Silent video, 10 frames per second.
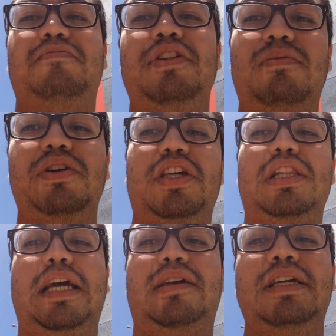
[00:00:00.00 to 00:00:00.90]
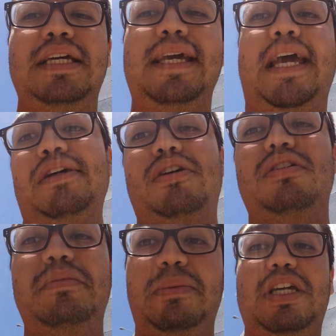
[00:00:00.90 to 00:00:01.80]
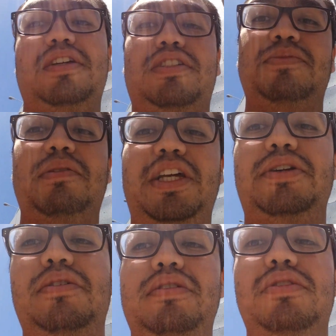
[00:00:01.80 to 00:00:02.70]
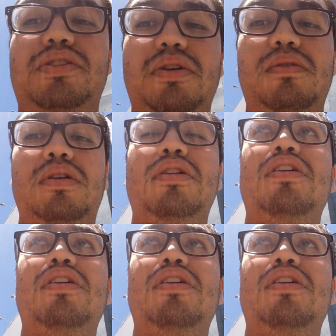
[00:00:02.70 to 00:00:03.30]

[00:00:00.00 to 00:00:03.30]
film critic at all. Maybe sometime later. So